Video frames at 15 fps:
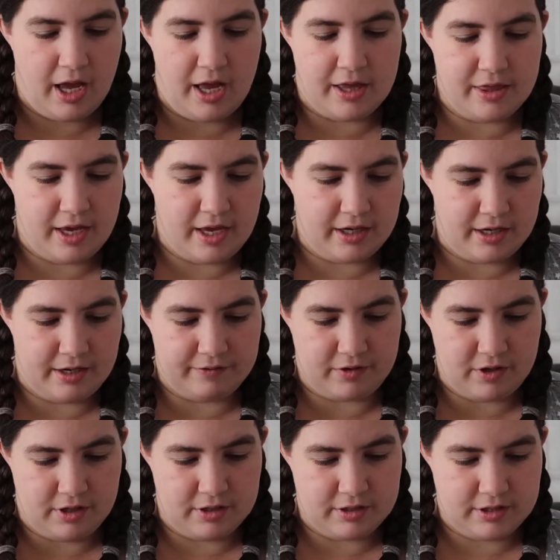And then I've
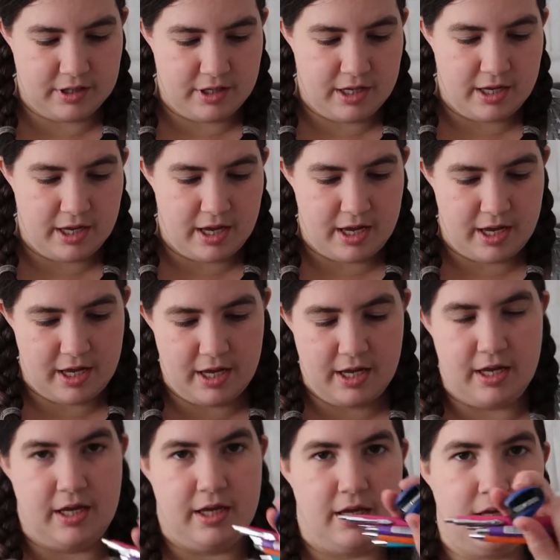got
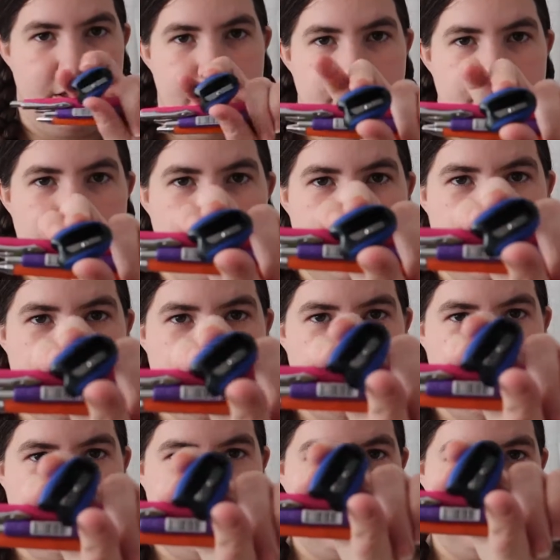a nice
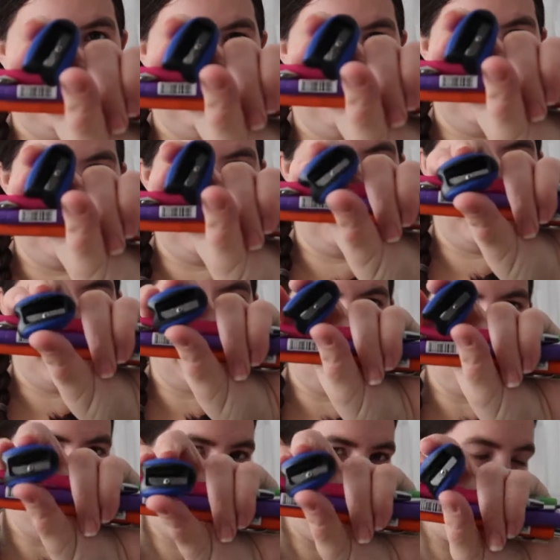little
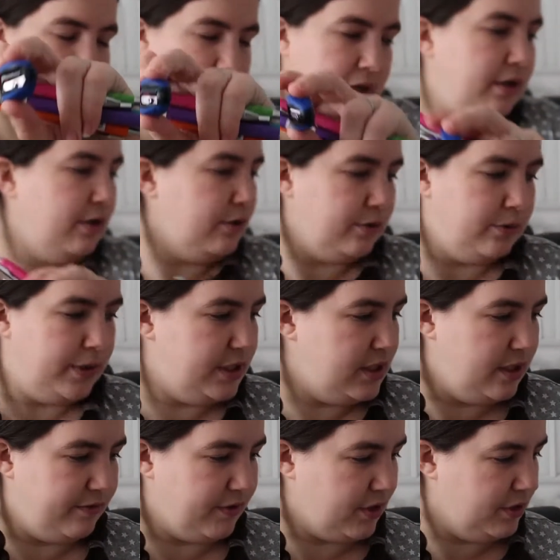pencil sharpener. Always
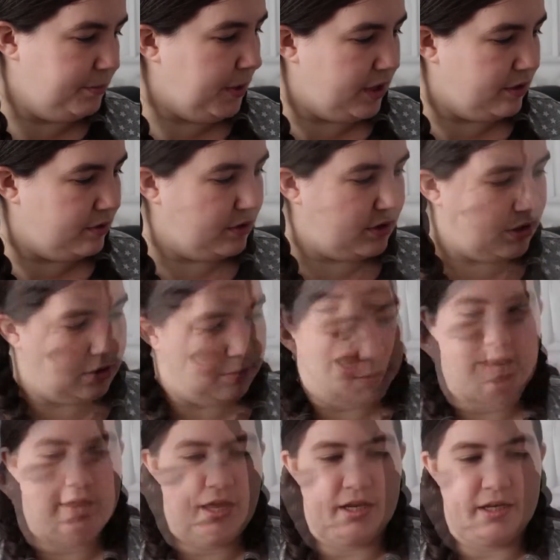love a good pencil sharpener.
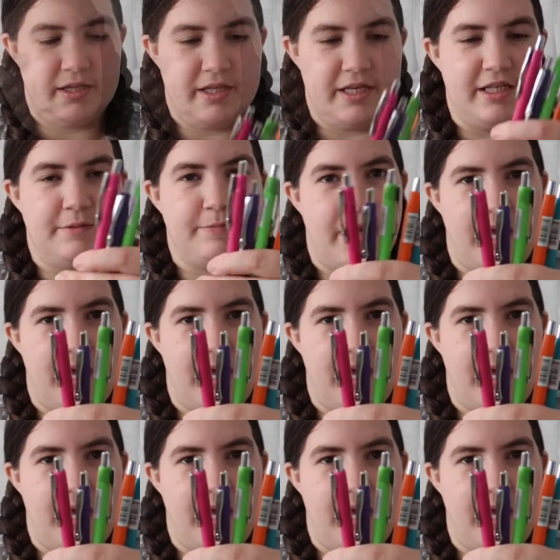And then these